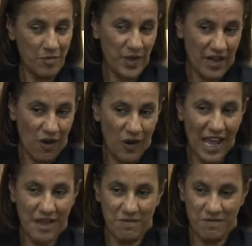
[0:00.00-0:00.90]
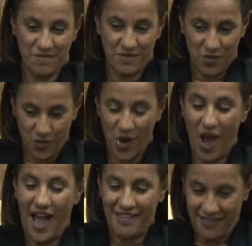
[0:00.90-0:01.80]
But
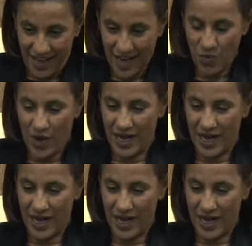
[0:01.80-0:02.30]
at the end,